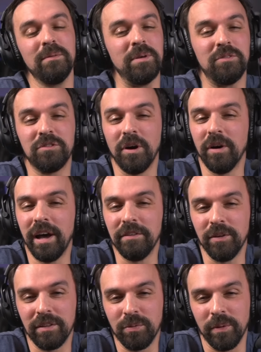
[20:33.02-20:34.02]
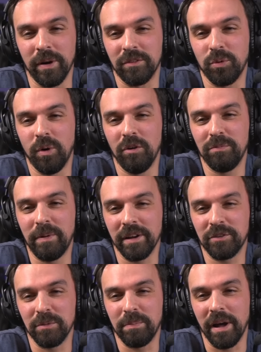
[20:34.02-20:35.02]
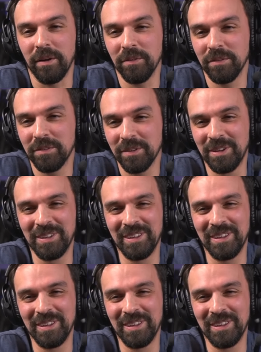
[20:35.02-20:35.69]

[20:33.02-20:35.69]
gonna be so heavy. Like that. That's what 12 extra pounds?